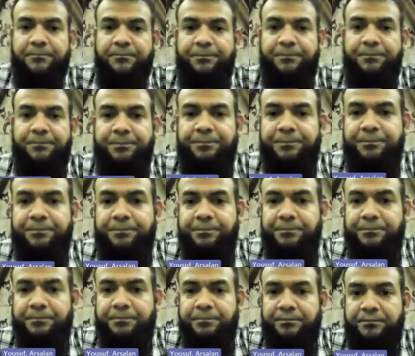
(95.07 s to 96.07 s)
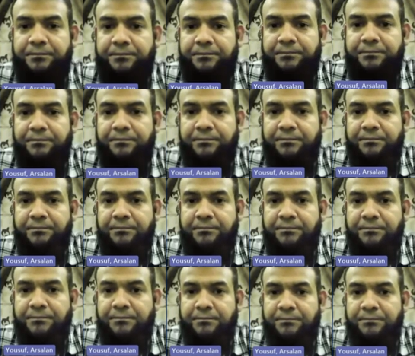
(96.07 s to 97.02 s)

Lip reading: [no speech]